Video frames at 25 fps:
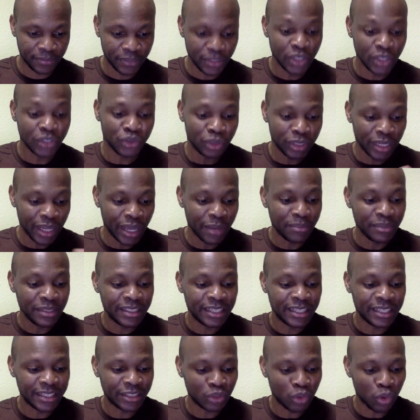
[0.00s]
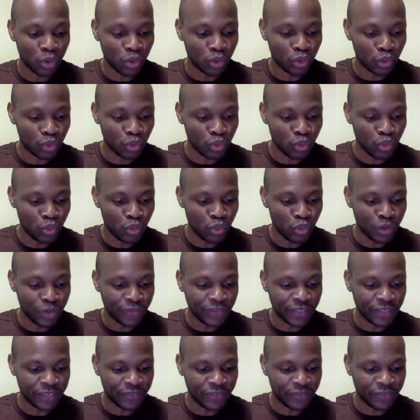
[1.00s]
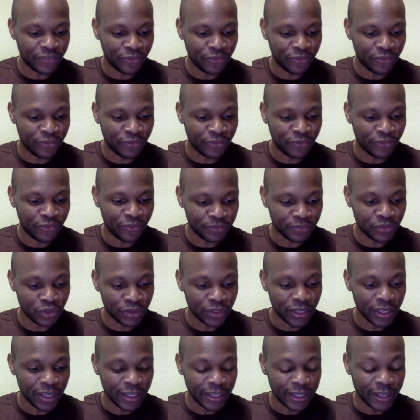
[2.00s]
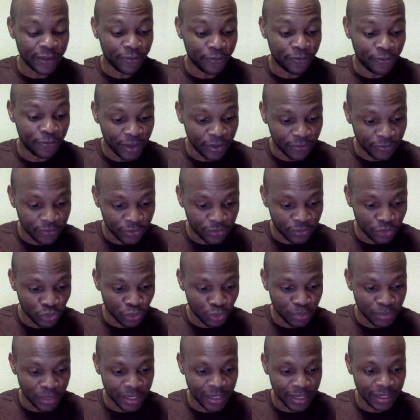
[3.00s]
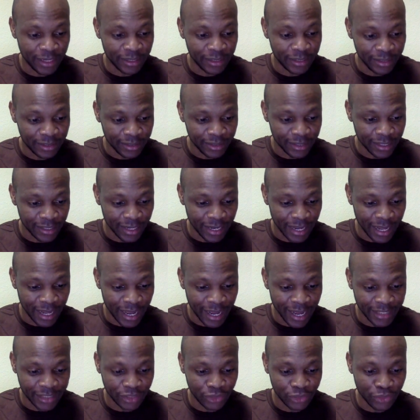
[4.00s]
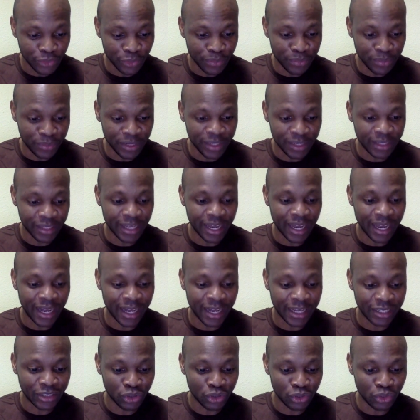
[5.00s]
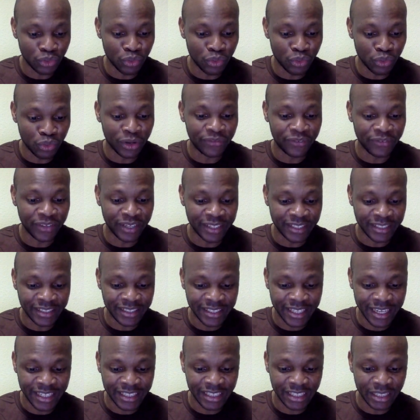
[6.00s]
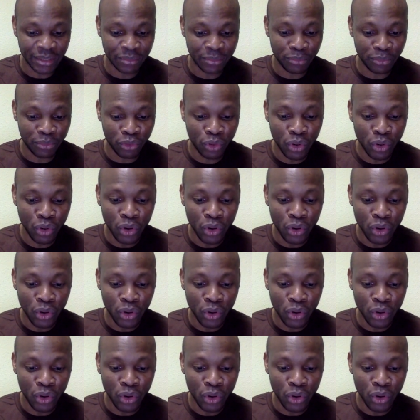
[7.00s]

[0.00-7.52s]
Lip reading: So let me just conclude with the fifth domain, the last domain that has to do with intangible